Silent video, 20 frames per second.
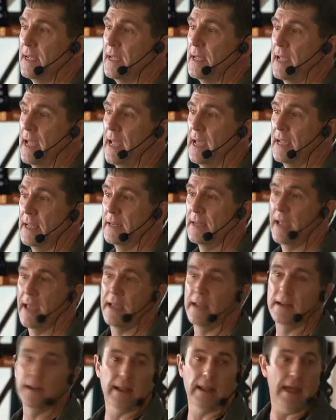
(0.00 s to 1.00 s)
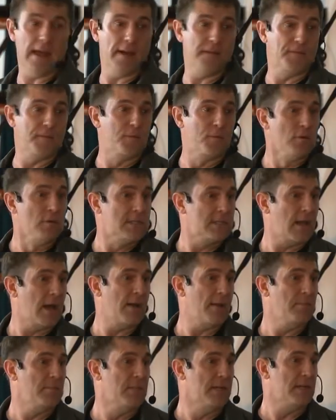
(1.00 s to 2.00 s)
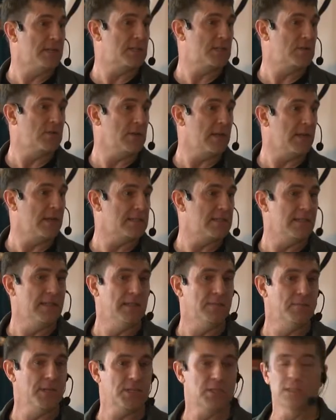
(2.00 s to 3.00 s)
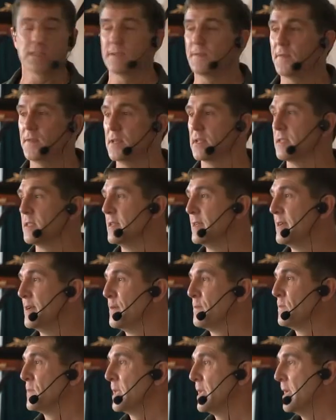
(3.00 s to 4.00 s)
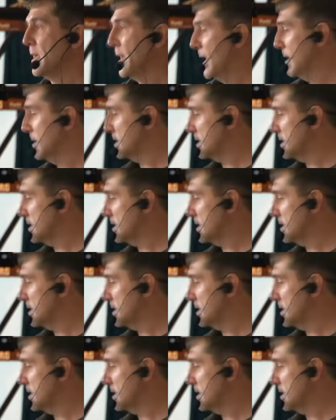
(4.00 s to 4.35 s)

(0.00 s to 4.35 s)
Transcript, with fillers: and, and have full time ministry as in the missions field. And